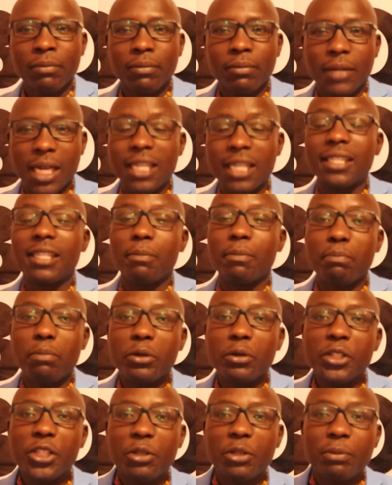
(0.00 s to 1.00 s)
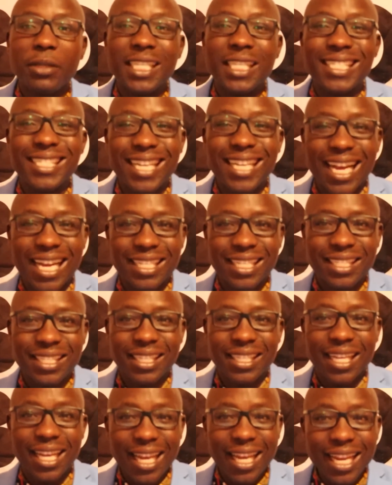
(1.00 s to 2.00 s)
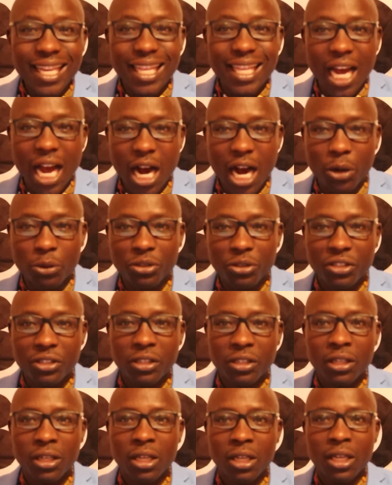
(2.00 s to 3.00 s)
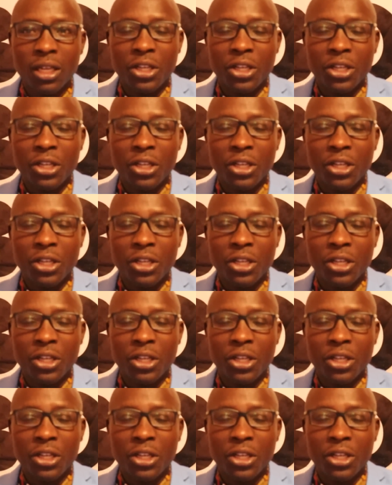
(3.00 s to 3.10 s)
that is supposed to be discussed in the House,